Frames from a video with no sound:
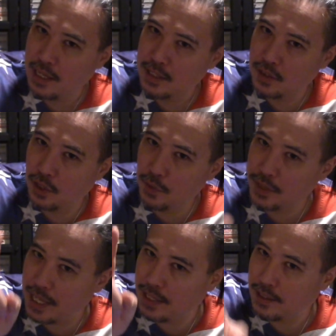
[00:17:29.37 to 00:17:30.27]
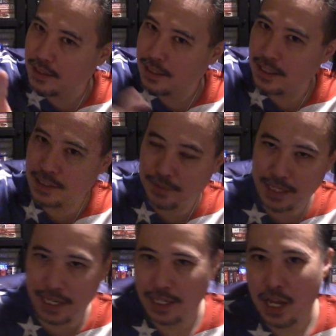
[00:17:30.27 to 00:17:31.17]
So along with that, as I'm
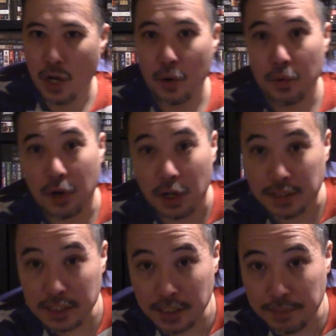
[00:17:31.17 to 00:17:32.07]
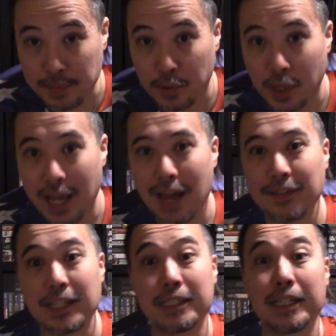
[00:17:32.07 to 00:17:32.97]
saying, autistic people have a
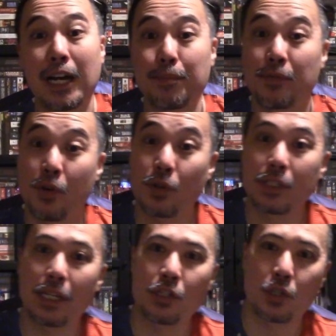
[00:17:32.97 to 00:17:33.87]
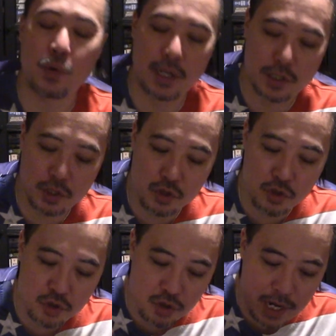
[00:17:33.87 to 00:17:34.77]
tendency to hyperfocus and show
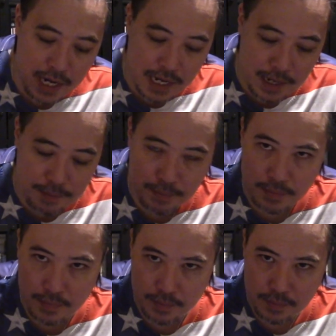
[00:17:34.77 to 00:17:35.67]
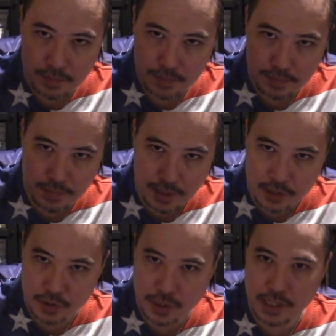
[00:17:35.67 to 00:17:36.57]
extreme
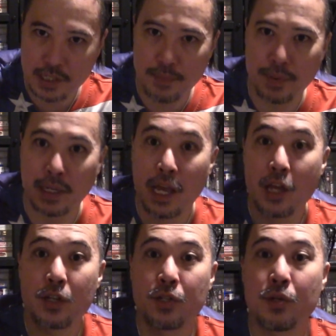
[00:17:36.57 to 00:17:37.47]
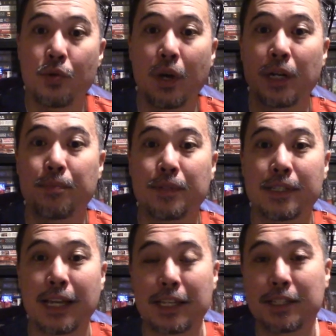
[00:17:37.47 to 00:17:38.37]
interest in something to an
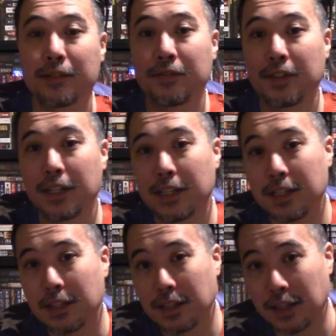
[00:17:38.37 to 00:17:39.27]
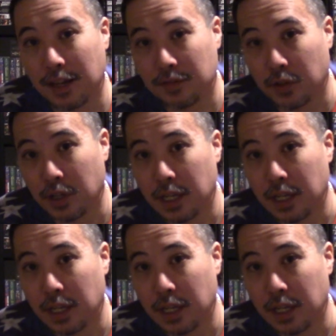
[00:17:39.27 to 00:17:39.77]
obsessive level.